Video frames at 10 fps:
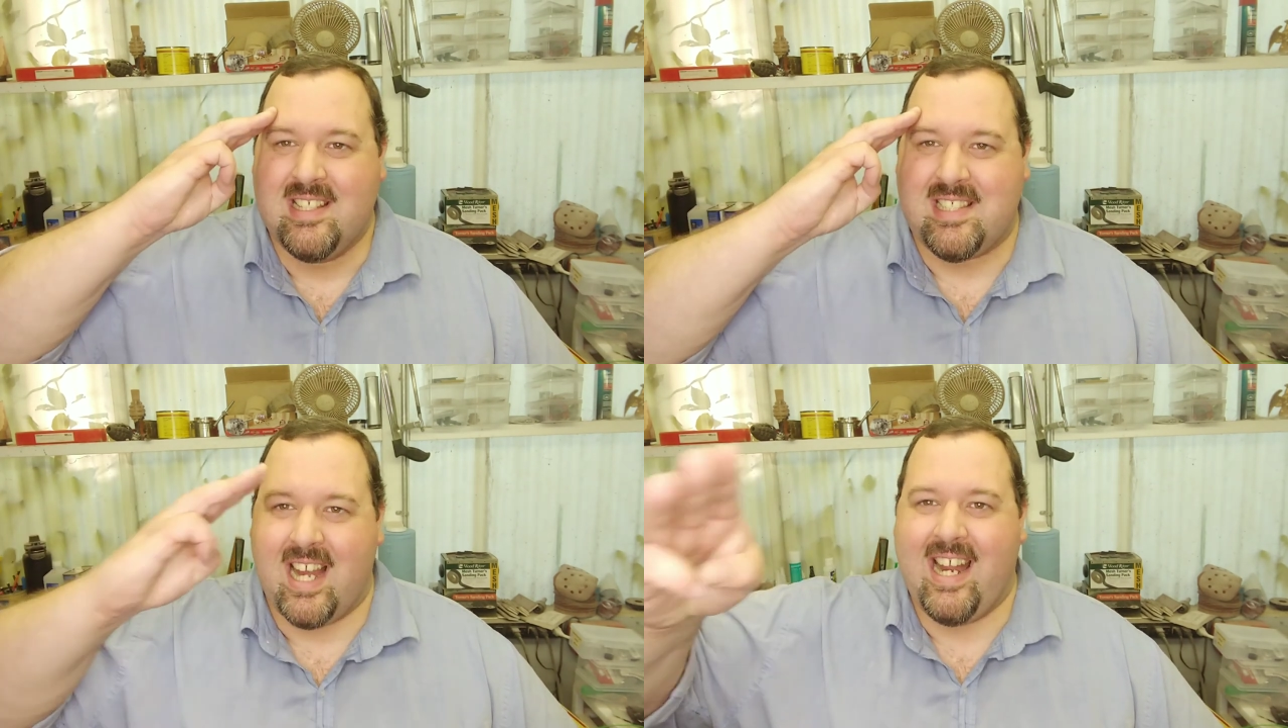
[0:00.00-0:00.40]

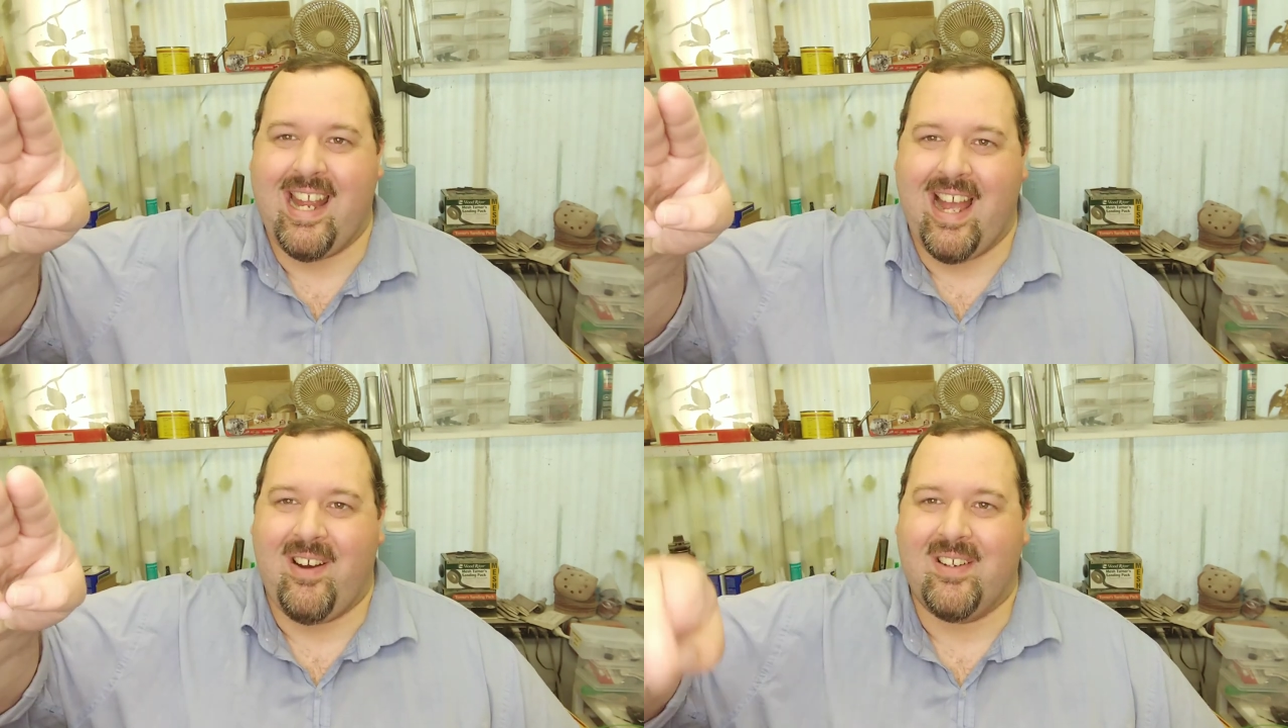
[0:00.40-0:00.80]

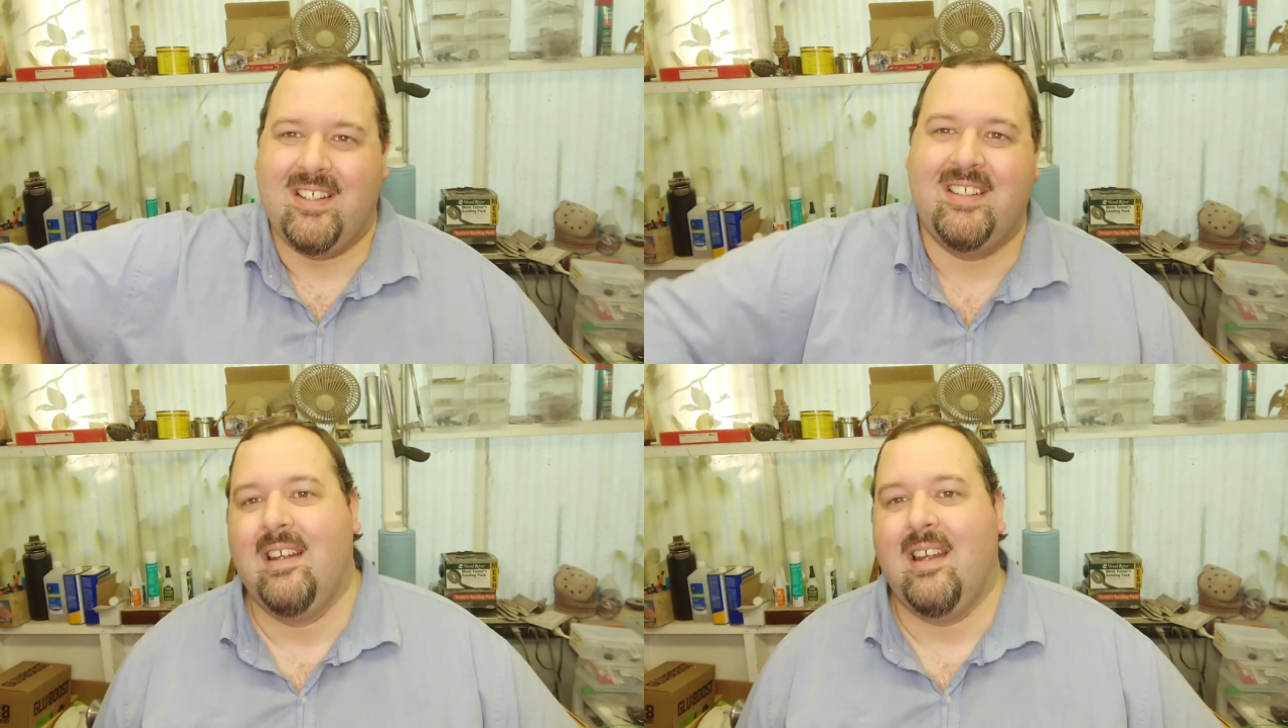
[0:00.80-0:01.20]
signing out.
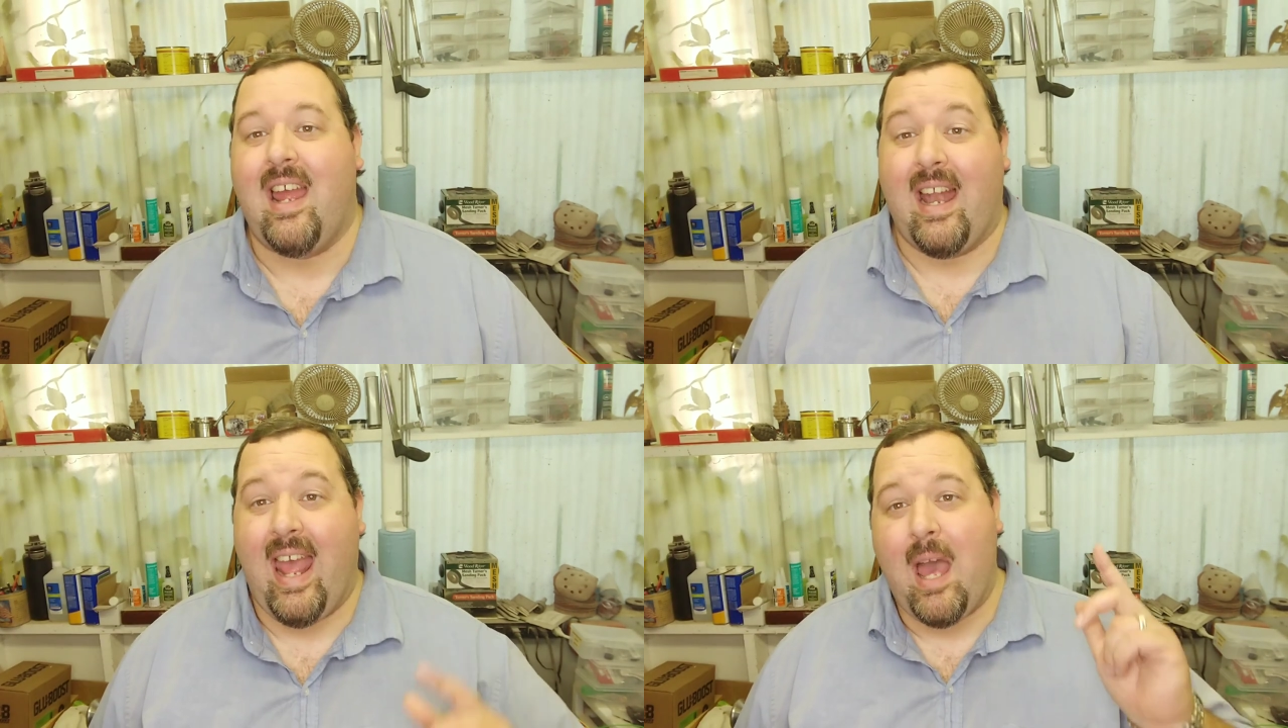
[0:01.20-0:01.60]

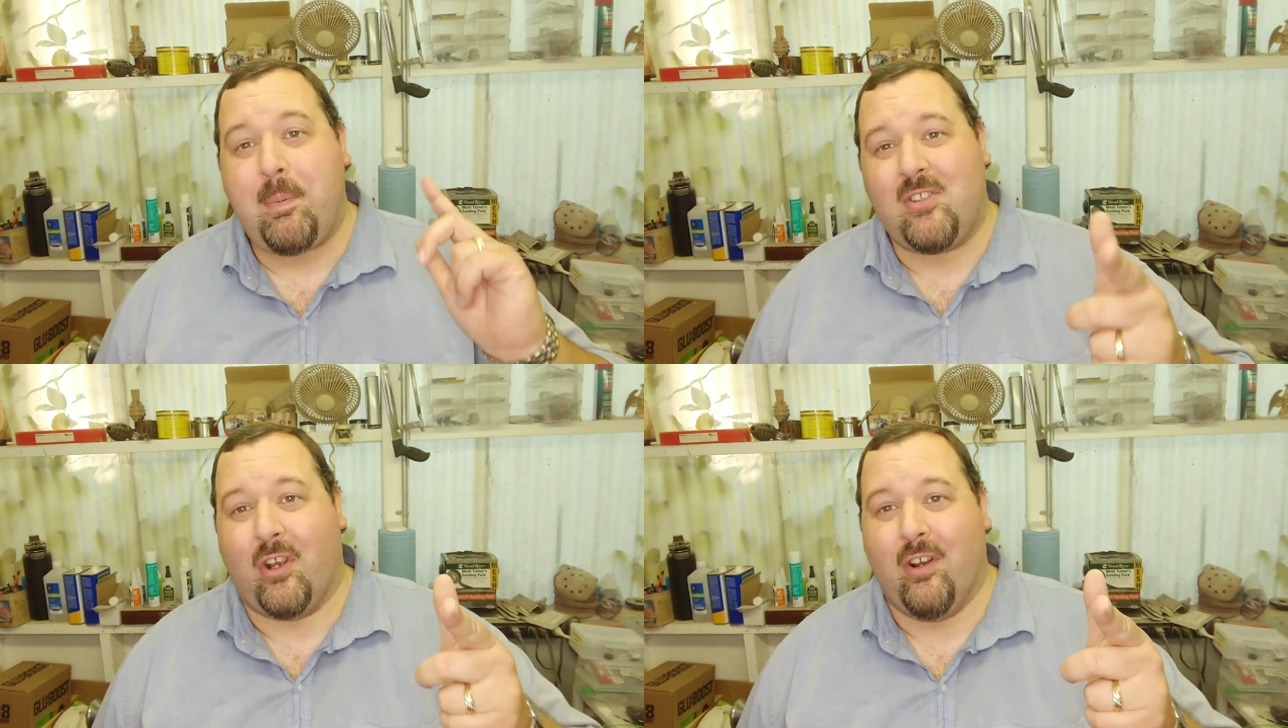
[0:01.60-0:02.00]
And
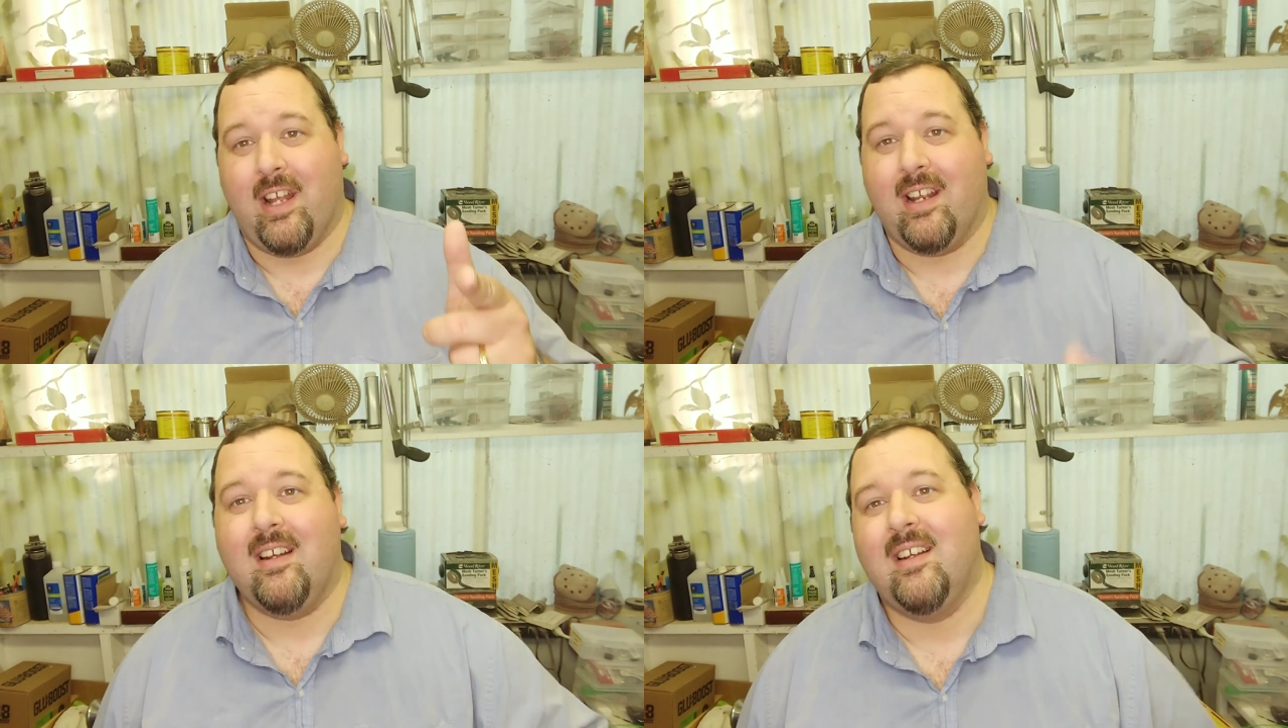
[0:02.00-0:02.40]
happy turning.